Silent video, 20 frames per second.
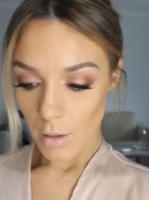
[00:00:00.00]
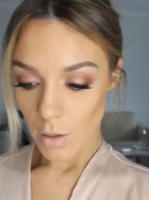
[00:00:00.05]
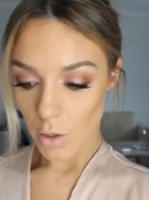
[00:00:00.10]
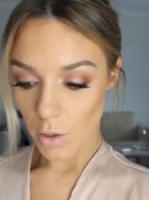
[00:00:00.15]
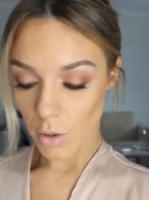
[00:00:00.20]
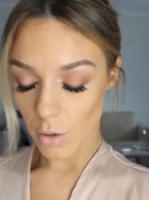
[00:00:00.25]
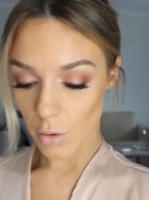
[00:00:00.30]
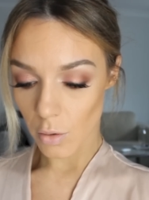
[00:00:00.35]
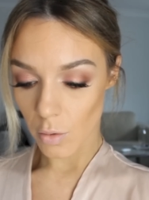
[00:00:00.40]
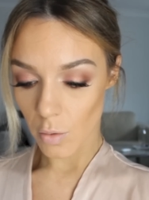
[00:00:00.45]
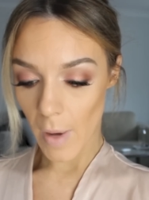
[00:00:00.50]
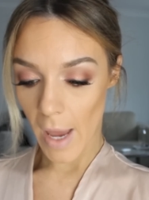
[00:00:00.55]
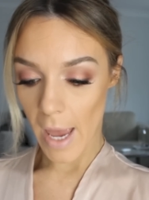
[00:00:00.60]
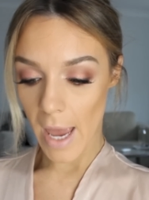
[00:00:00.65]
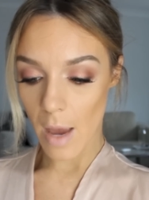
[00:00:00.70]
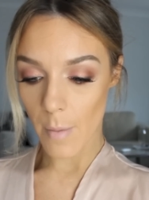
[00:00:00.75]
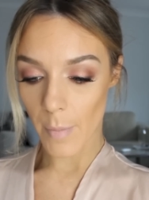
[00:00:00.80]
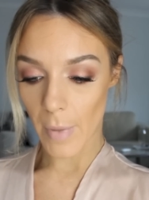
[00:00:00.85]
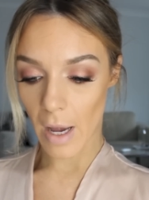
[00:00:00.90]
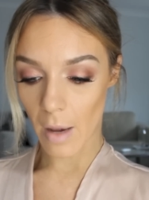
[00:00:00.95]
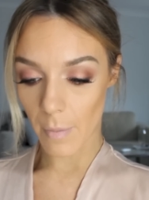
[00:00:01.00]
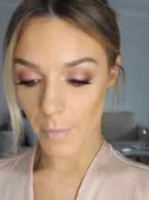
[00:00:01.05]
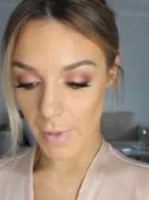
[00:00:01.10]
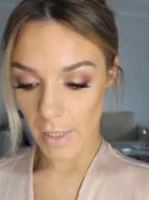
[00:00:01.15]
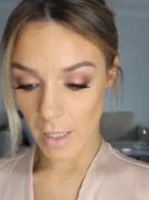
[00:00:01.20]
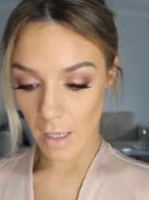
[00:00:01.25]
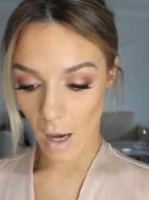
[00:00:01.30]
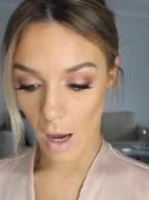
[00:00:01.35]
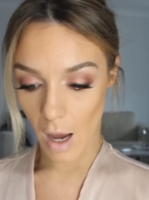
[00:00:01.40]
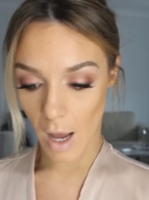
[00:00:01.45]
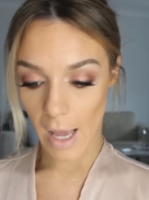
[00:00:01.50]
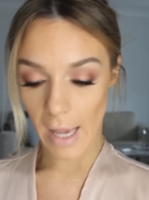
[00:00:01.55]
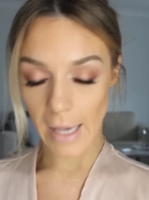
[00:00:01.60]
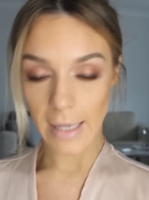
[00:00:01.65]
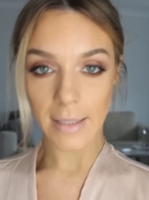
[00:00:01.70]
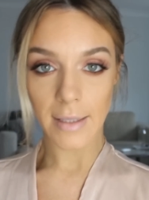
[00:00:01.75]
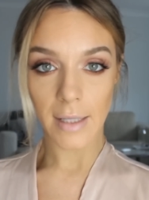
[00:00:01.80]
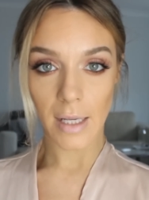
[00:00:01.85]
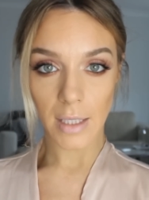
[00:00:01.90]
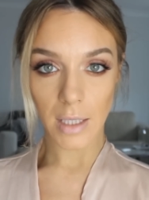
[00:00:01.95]
To amp up the
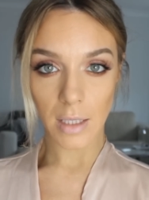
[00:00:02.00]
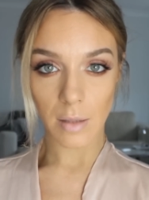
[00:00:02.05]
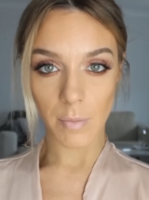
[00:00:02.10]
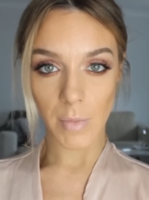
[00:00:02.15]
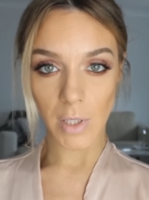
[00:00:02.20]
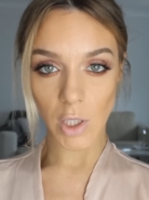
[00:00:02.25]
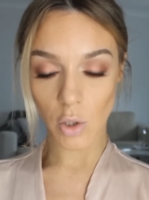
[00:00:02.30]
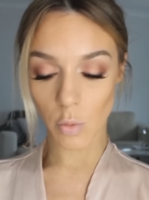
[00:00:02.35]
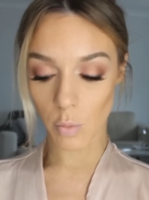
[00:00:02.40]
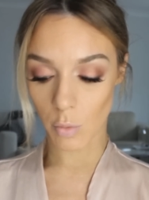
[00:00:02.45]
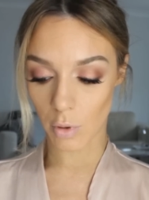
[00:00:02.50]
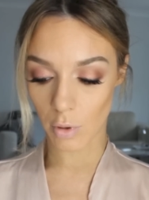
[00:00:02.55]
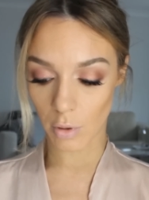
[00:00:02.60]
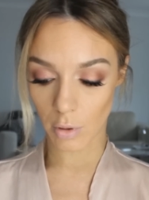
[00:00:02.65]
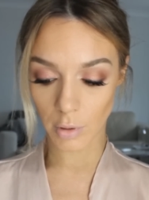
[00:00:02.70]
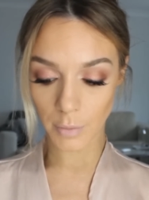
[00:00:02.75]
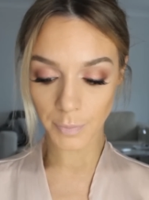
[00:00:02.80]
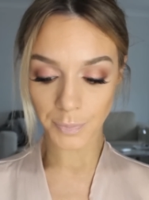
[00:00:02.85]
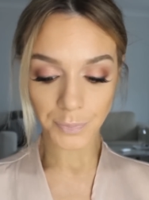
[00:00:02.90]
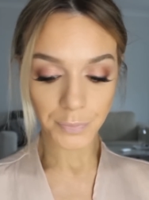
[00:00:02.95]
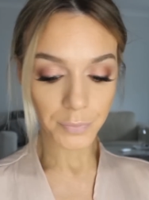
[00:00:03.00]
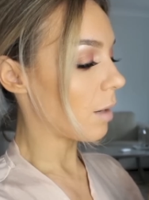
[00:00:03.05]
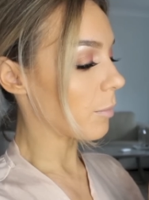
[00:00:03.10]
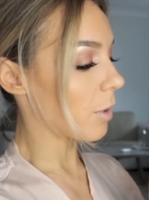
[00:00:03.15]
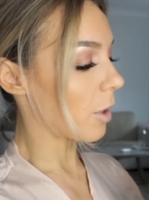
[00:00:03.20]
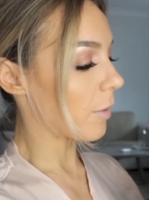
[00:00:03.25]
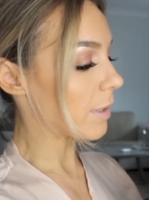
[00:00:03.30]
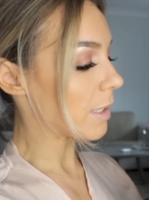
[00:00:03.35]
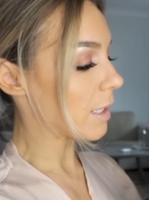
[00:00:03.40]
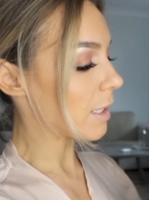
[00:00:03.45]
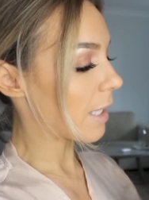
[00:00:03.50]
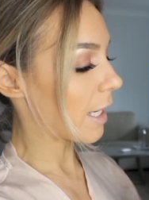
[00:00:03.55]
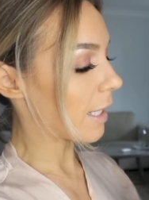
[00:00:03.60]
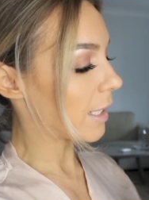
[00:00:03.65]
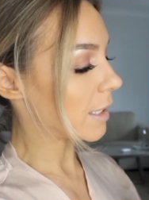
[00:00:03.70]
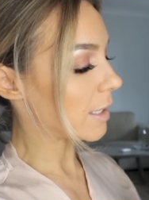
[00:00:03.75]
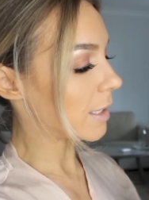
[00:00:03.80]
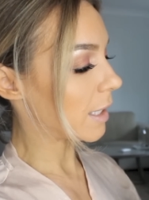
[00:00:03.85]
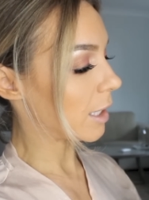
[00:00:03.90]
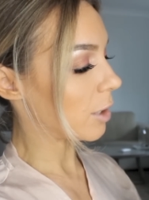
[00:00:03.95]
eyes a smidge more, I'm going to
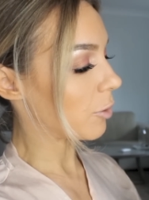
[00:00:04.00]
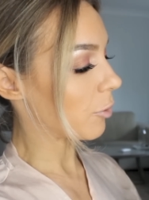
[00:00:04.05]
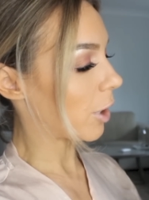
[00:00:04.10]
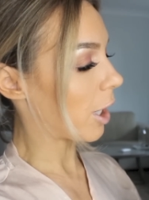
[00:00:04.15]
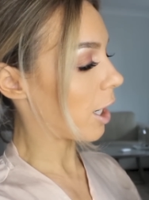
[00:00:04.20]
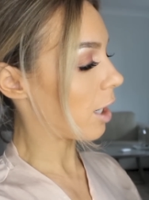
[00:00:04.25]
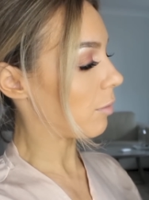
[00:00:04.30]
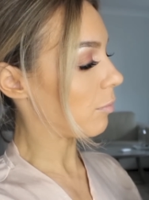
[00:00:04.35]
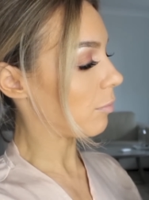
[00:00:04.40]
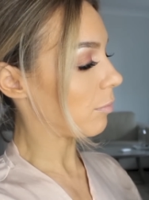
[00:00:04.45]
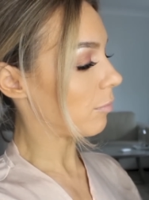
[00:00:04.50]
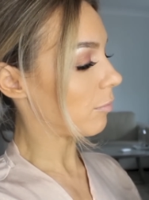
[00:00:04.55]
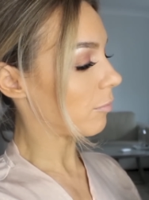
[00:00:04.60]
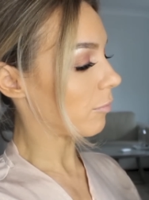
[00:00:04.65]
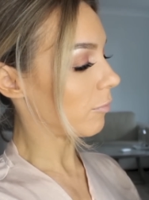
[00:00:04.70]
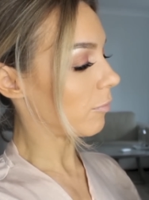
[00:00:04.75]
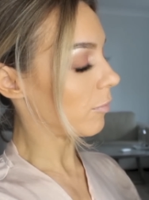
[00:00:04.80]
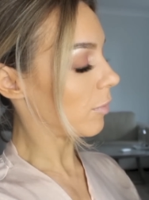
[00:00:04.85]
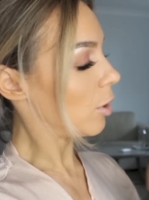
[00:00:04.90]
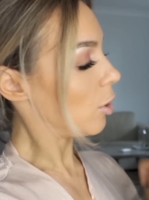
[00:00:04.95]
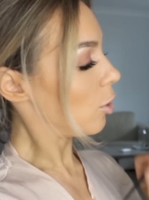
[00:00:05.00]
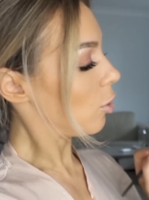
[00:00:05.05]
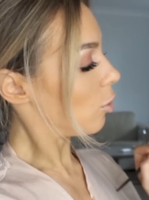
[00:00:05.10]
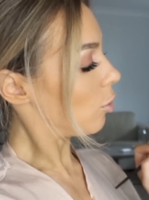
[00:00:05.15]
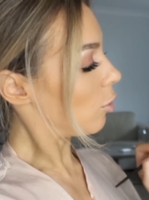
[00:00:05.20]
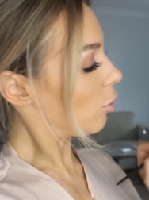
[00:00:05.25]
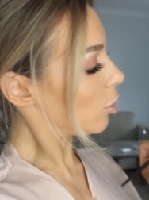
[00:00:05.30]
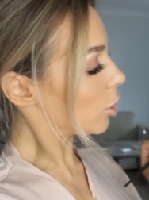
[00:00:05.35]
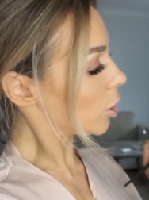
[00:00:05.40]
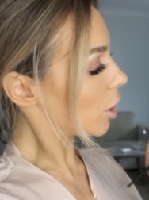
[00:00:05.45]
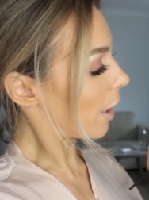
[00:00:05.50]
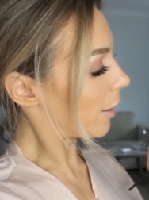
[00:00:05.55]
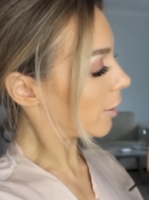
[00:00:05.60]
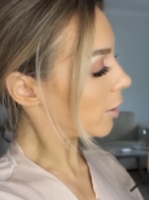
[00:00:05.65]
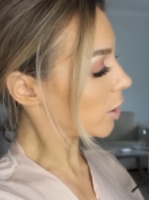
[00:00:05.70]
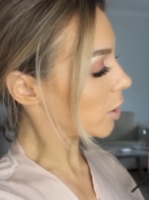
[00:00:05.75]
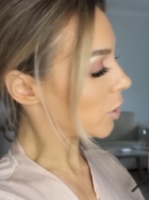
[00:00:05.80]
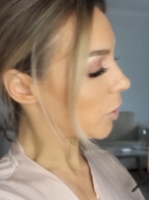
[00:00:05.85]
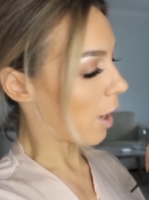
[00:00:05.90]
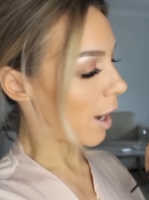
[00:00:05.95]
take Secret, or should I
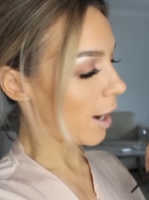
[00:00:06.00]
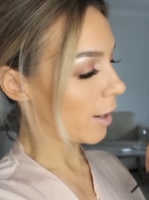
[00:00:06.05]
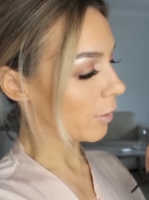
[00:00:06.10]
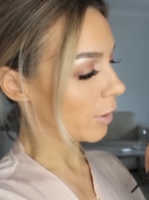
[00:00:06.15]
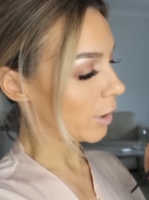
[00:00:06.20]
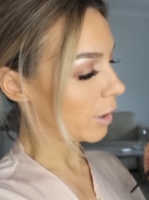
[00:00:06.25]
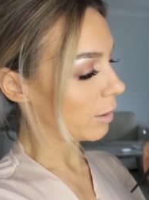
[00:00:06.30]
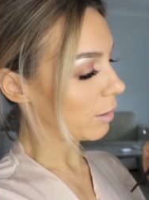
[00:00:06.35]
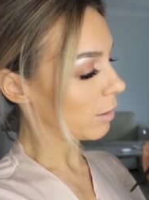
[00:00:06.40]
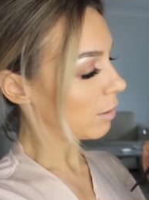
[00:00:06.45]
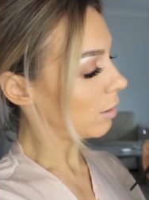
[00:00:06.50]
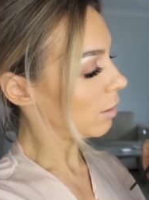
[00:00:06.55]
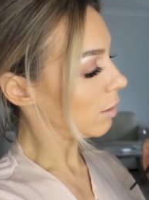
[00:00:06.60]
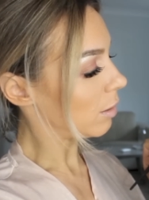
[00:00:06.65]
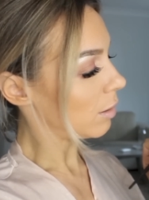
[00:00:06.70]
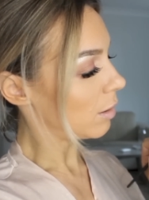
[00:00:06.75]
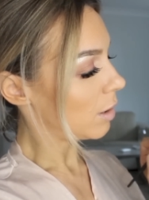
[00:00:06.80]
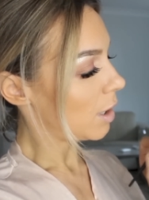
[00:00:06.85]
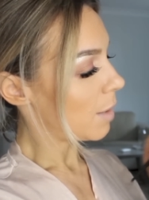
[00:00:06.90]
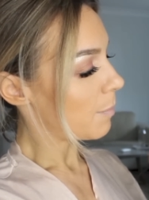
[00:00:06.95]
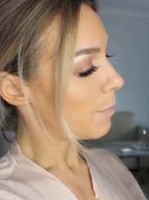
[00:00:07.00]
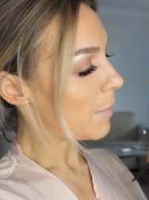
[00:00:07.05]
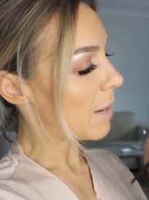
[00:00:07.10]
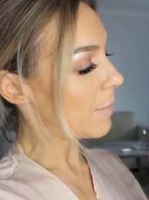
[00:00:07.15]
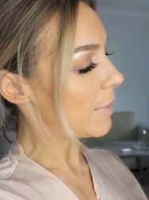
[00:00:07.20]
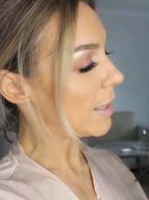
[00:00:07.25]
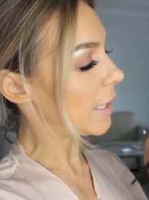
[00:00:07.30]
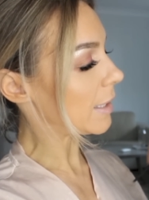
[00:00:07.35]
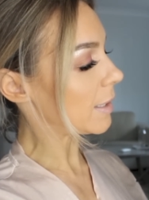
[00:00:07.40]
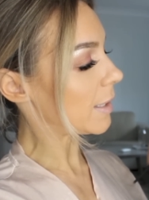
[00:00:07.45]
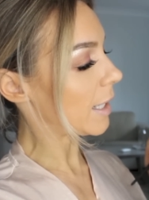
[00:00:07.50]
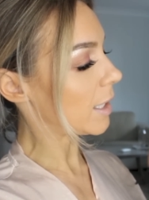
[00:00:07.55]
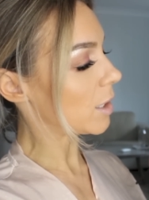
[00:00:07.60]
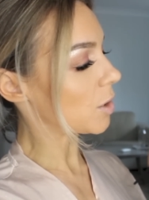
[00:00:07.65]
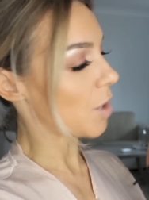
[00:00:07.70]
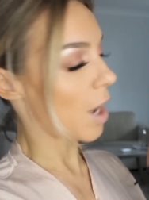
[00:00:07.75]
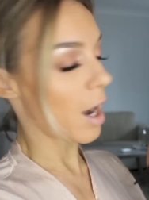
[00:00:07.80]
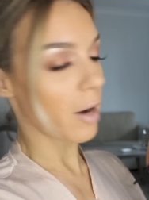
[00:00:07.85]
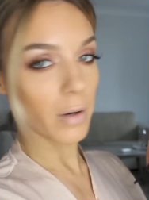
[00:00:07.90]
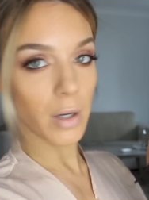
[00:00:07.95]
use Siren? Maybe let's take
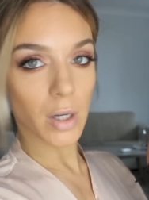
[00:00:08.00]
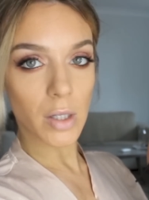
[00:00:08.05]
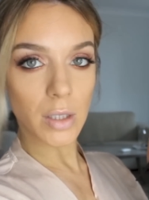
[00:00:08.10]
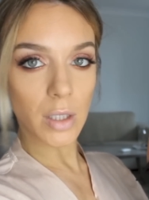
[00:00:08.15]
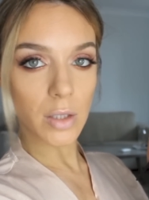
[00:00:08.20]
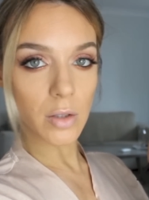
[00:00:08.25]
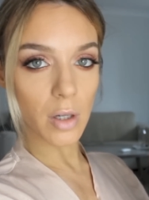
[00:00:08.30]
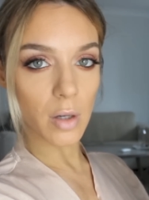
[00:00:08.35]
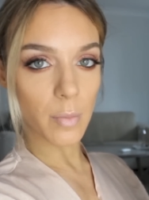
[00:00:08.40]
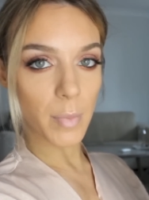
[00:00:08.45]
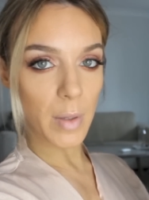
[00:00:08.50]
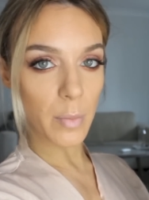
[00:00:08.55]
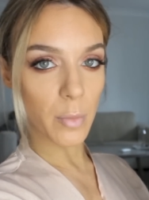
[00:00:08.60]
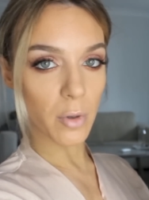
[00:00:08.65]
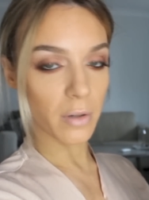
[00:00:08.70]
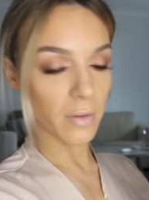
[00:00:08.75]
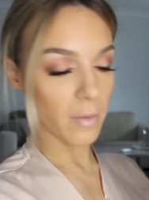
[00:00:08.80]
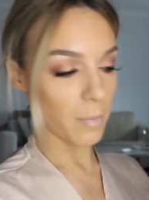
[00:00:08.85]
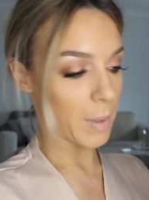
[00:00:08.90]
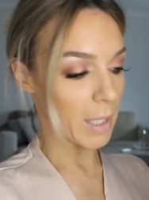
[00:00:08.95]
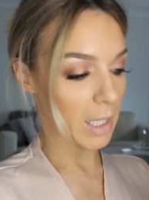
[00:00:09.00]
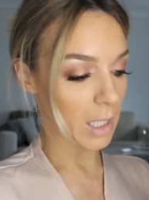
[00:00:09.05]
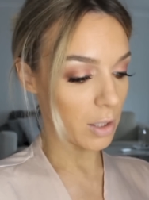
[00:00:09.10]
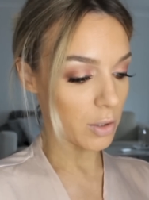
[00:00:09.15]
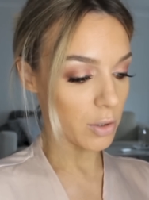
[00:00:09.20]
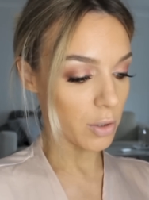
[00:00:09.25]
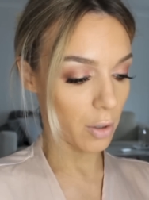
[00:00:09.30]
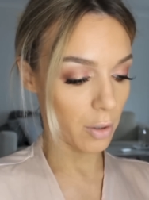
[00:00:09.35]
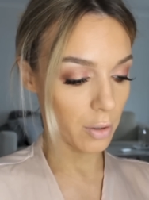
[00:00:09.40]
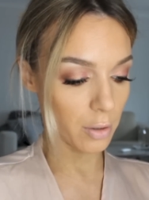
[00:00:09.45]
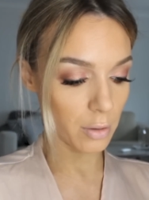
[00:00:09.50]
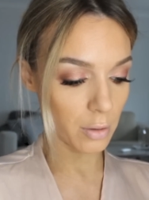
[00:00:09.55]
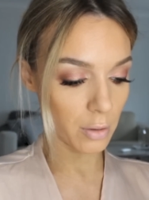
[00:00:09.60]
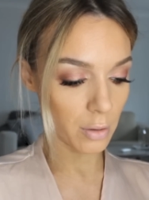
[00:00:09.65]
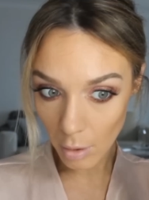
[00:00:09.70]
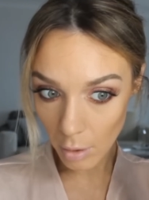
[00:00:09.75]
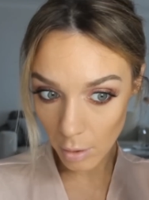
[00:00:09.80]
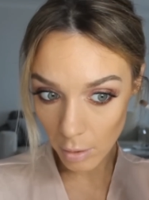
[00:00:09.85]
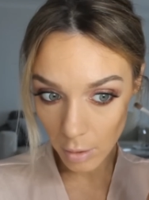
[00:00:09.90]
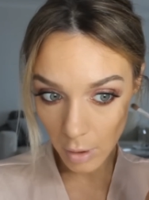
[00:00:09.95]
Siren because it's got a bit more of a pinky tone
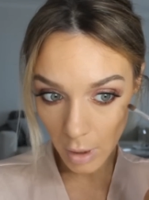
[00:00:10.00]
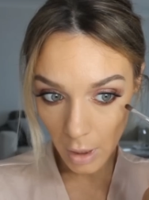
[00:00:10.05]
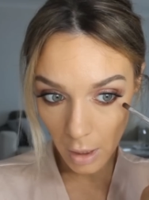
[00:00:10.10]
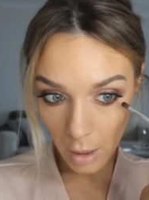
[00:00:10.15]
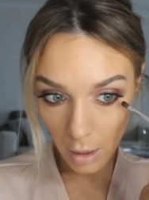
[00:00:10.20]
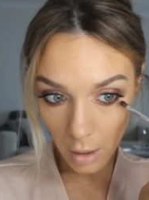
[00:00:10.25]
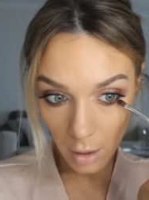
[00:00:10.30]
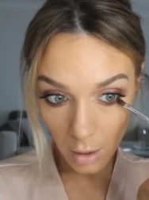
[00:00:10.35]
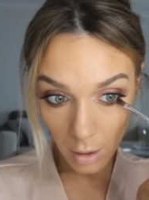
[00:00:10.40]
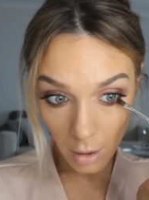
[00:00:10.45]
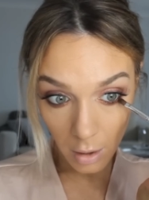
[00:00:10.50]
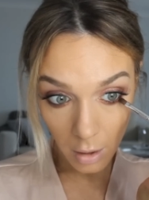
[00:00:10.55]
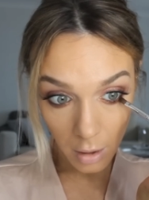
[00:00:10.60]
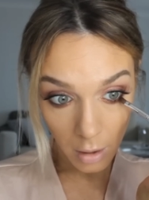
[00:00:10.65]
on the